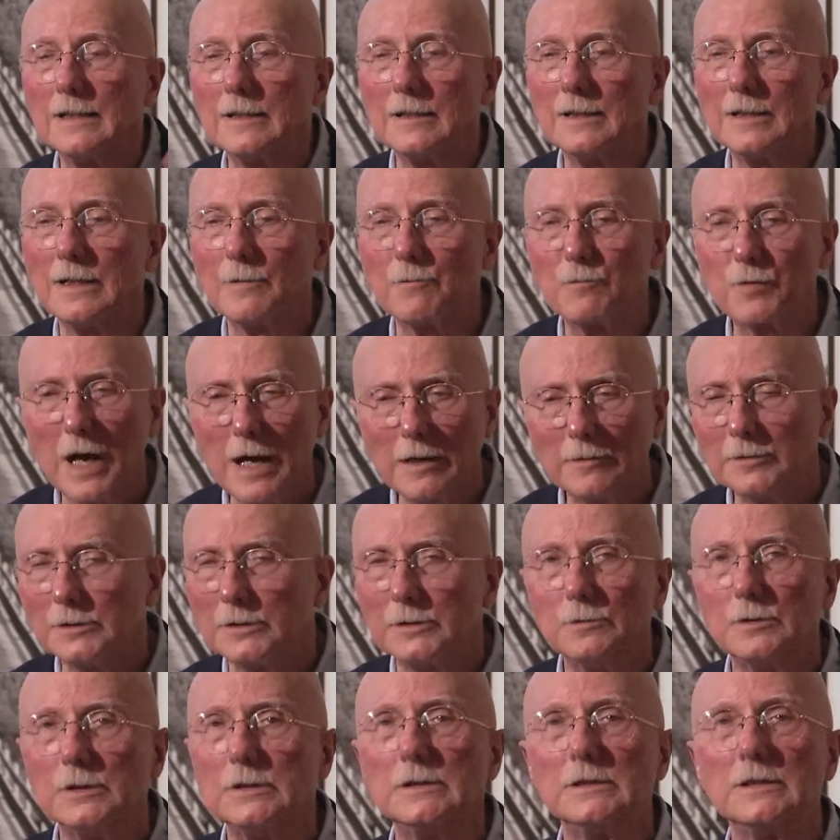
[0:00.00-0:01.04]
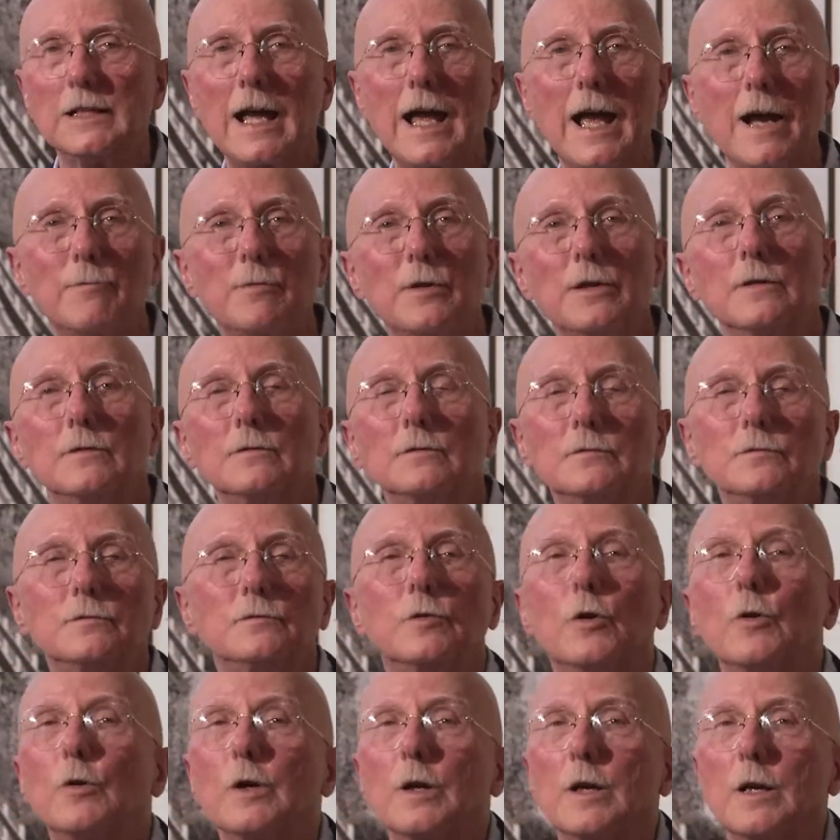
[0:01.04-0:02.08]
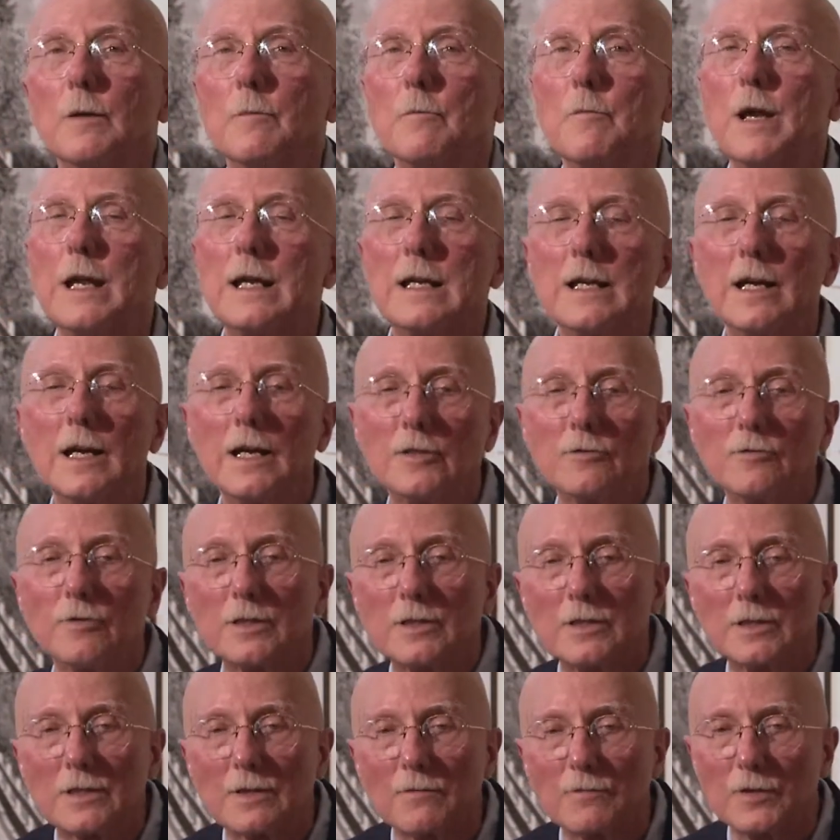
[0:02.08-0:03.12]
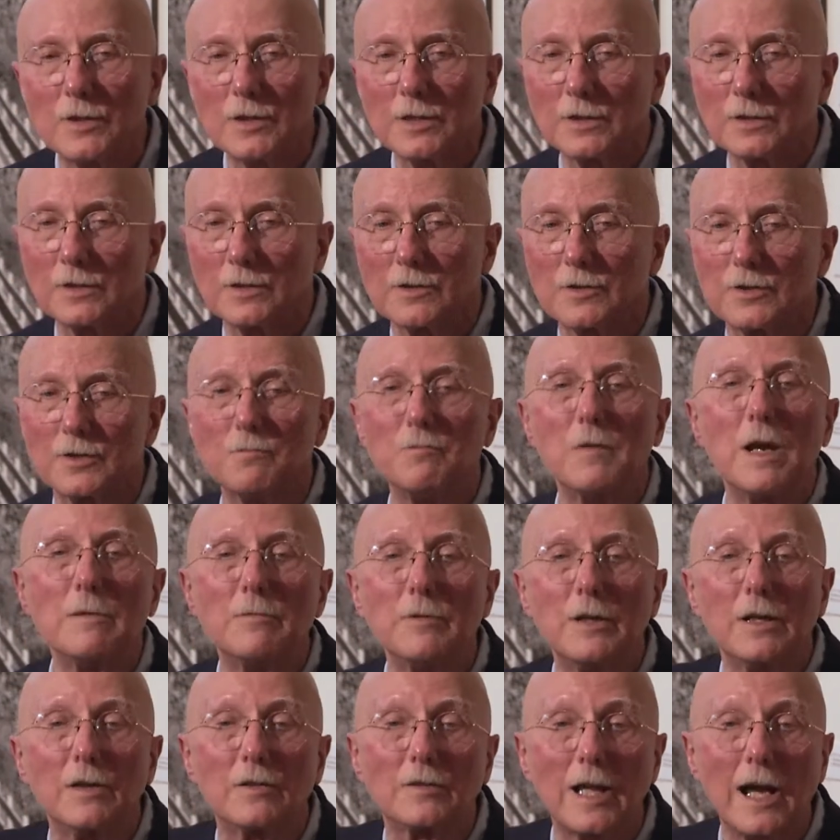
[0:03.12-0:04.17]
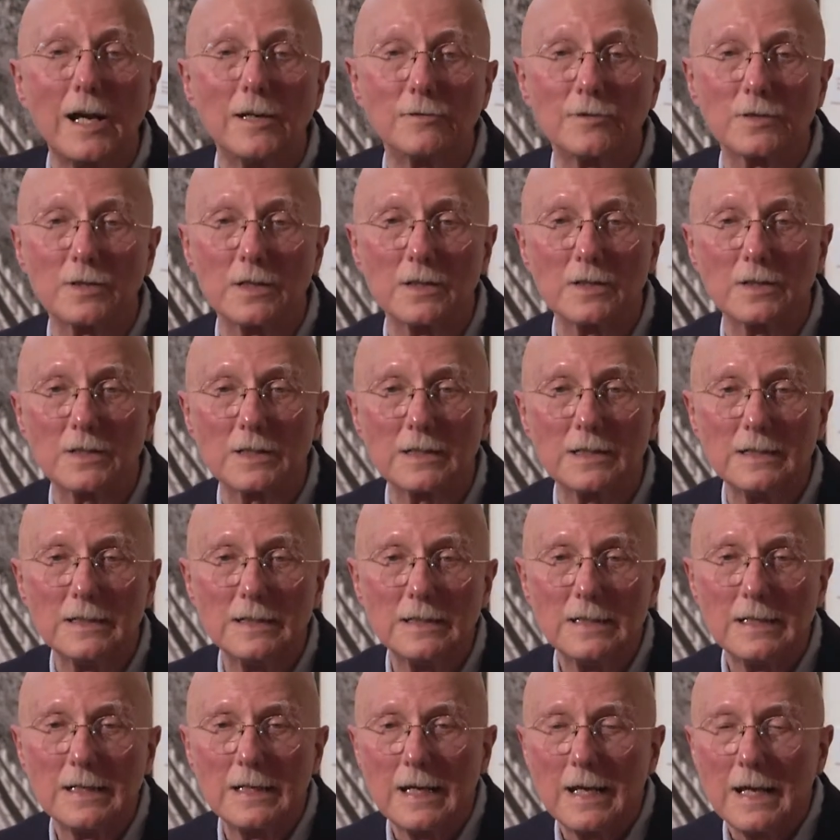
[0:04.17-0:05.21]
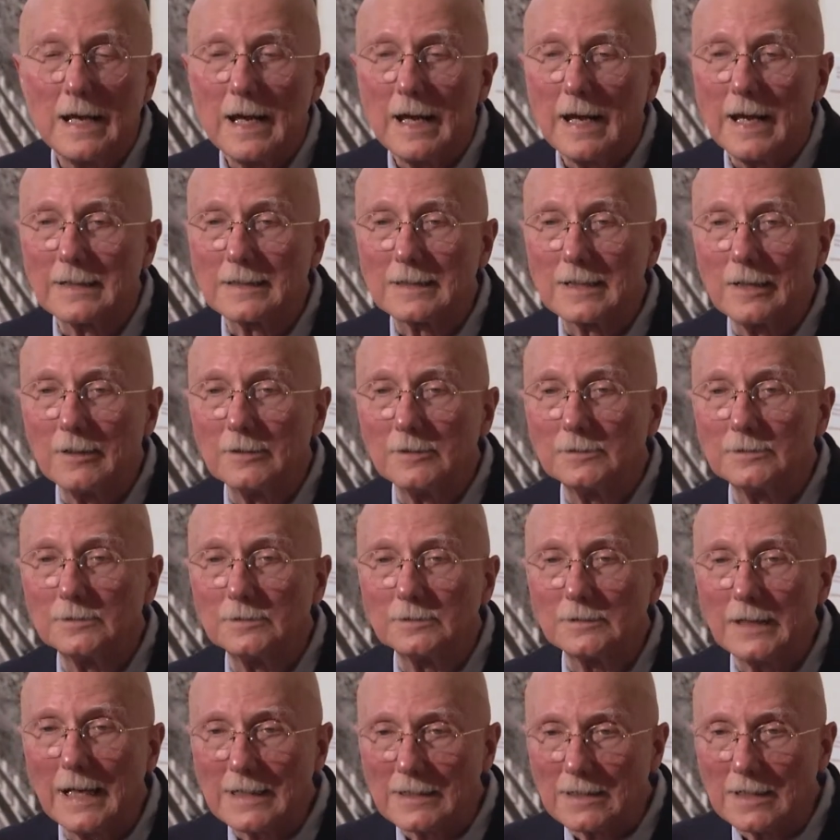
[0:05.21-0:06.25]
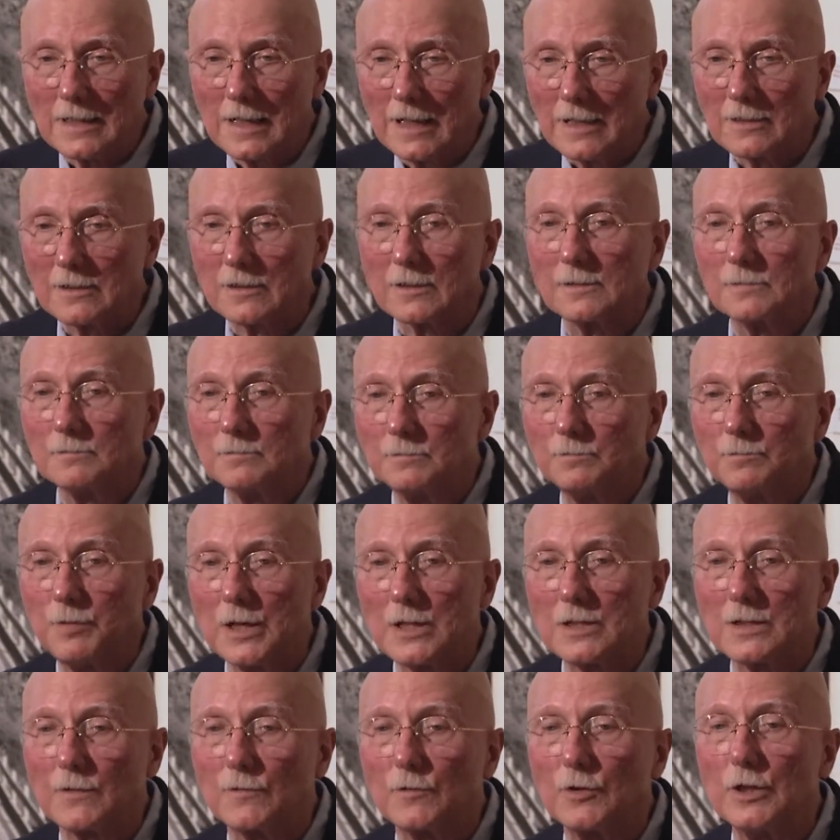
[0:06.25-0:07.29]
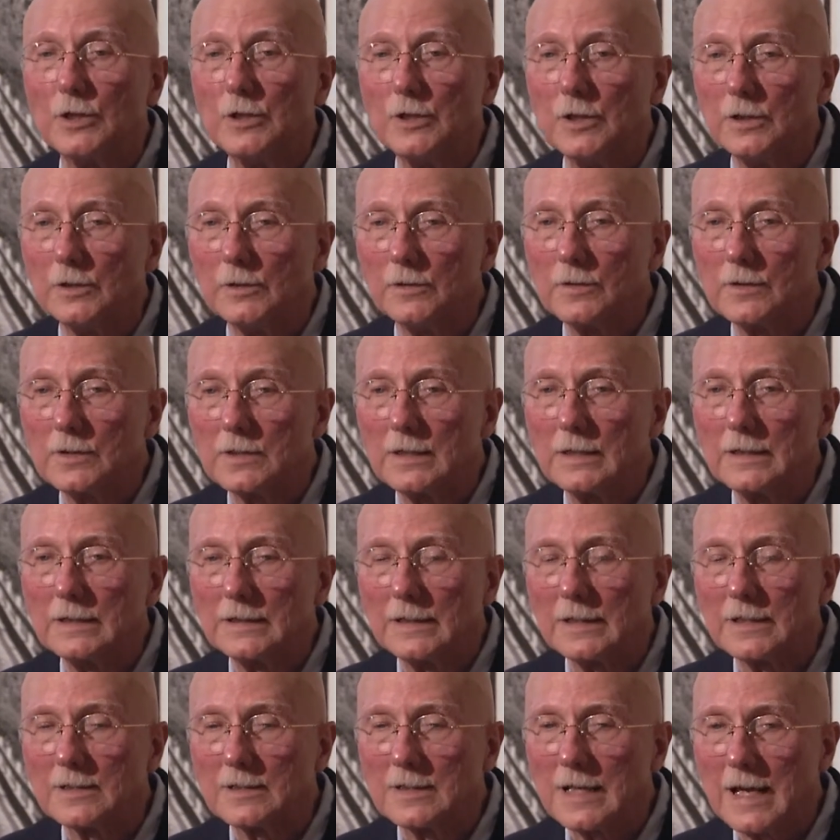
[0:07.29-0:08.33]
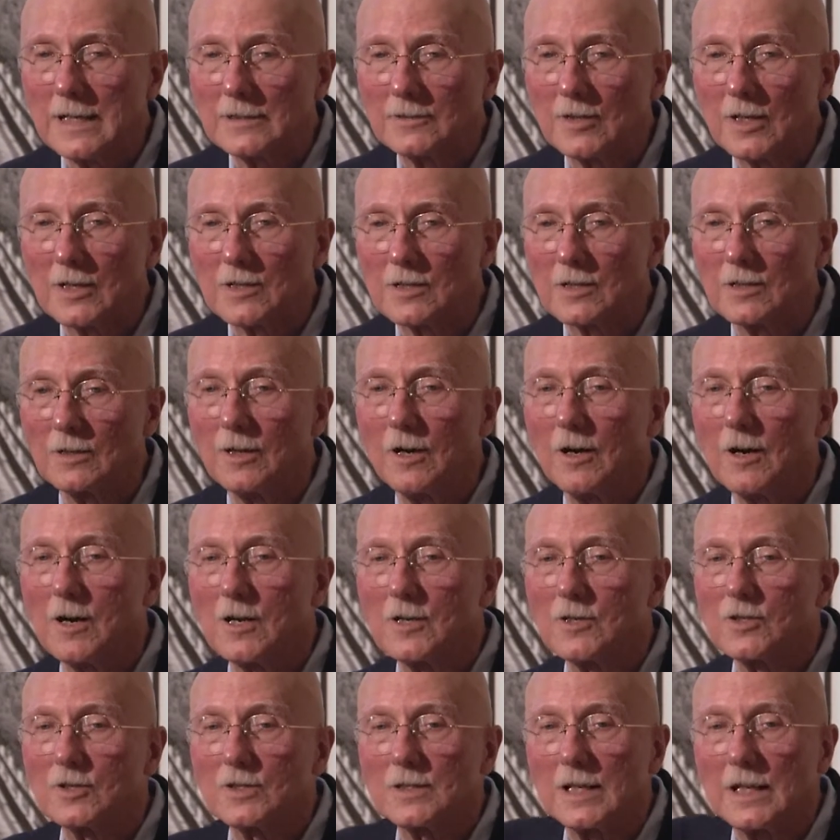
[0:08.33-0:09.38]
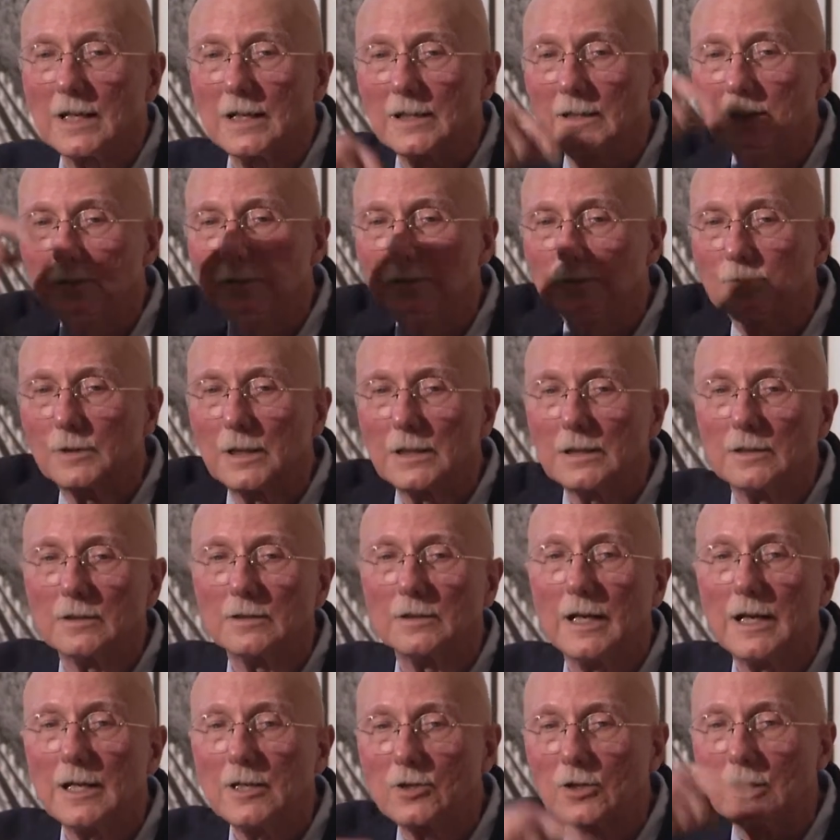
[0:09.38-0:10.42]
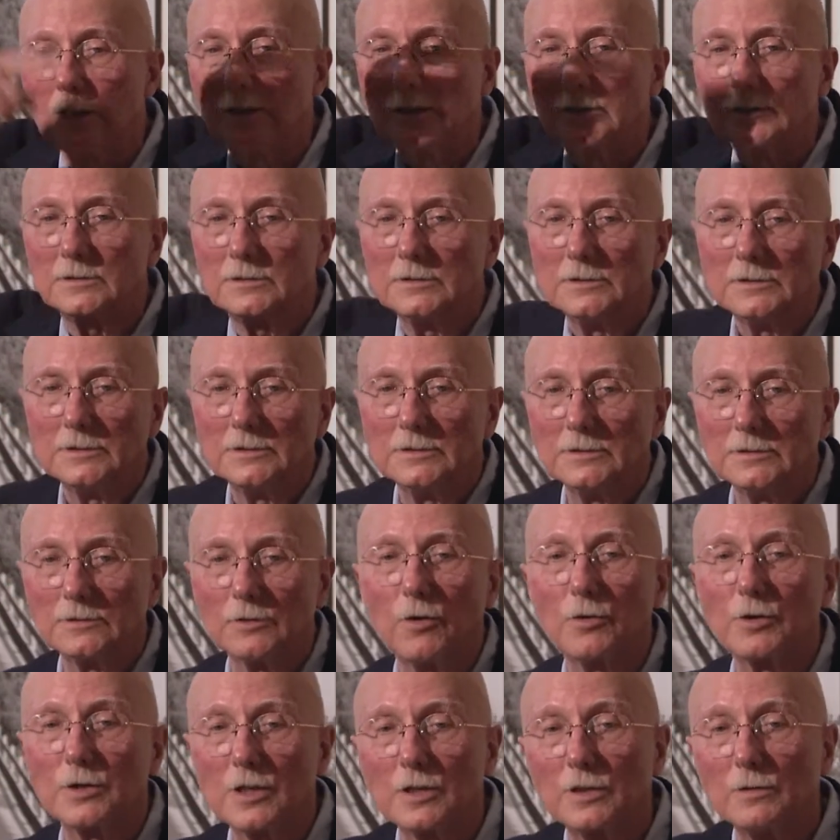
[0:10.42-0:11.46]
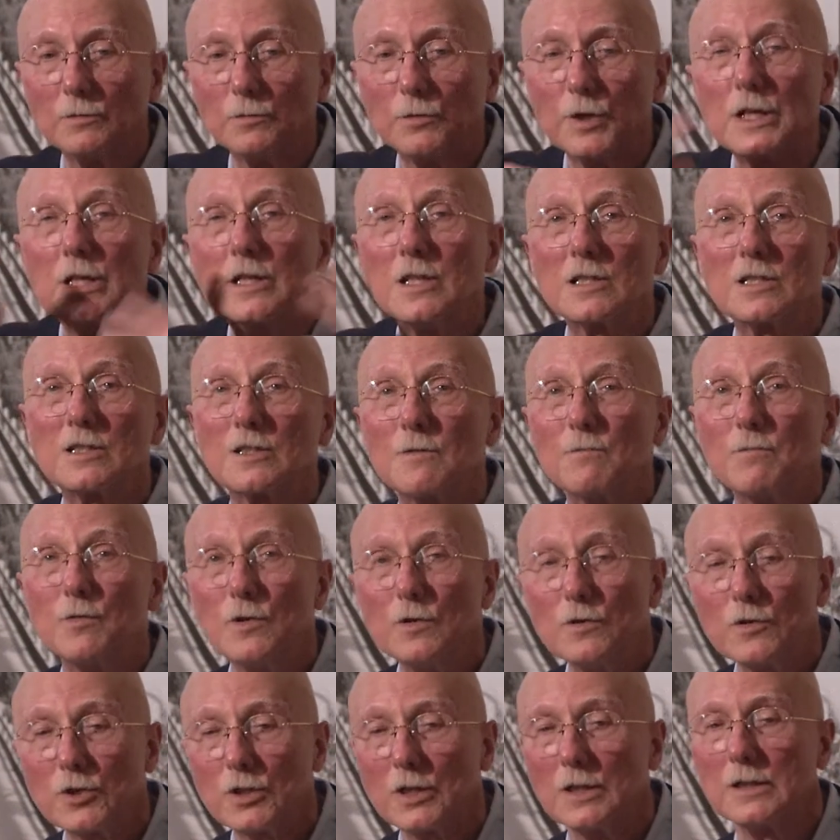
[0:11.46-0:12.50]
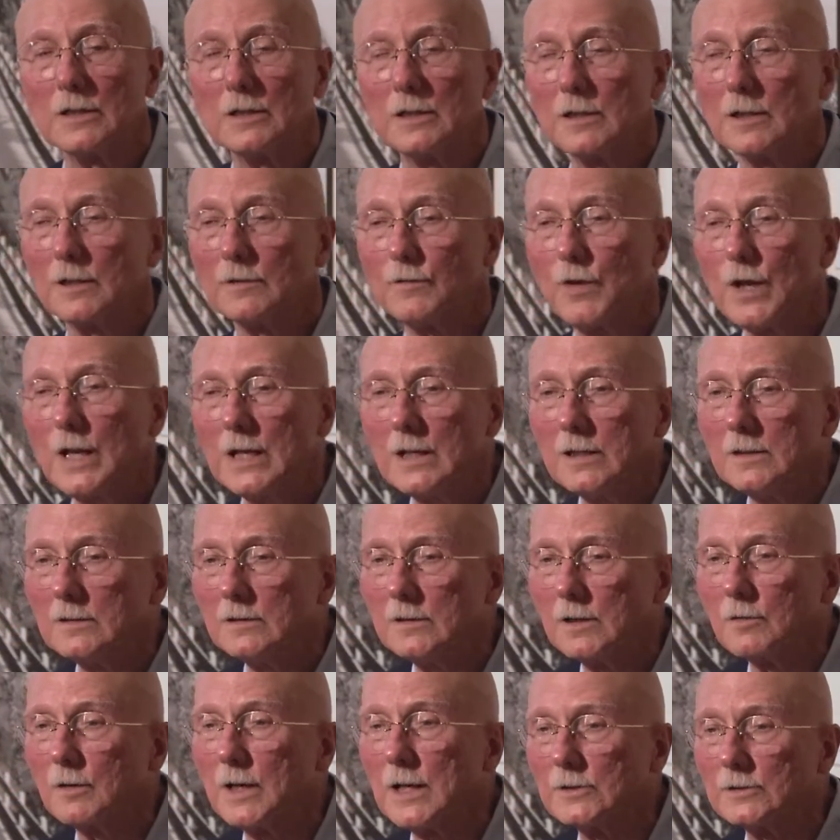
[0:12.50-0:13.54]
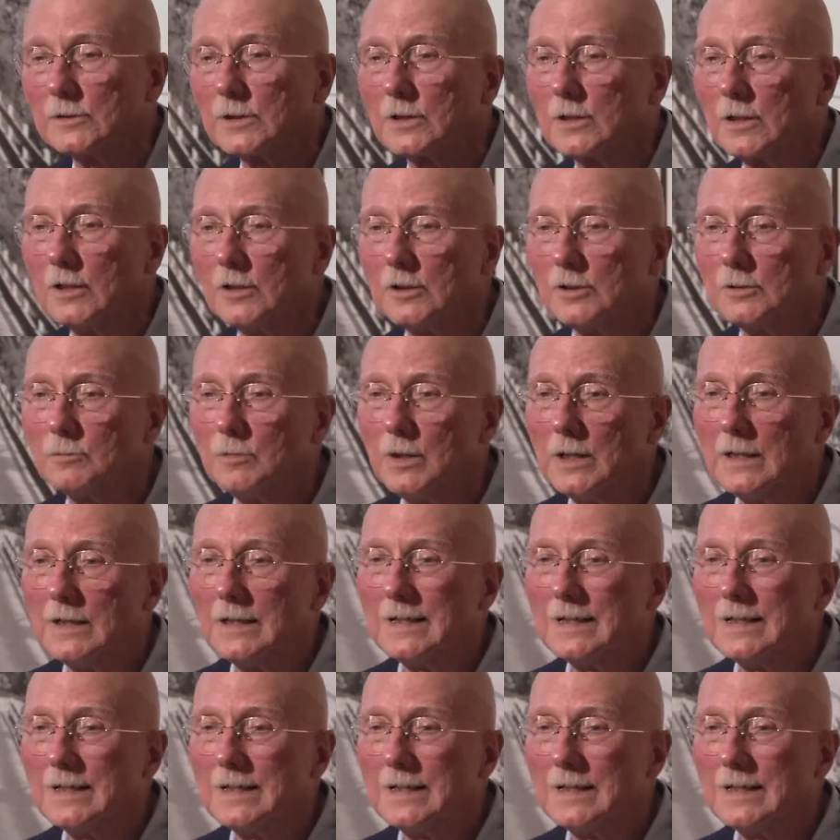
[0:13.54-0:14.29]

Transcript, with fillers: it probably wouldn't happen for many hundreds of years, maybe thousands. And so that's another piece of good news, is that this large-scale regulation or redistribution of heat around the globe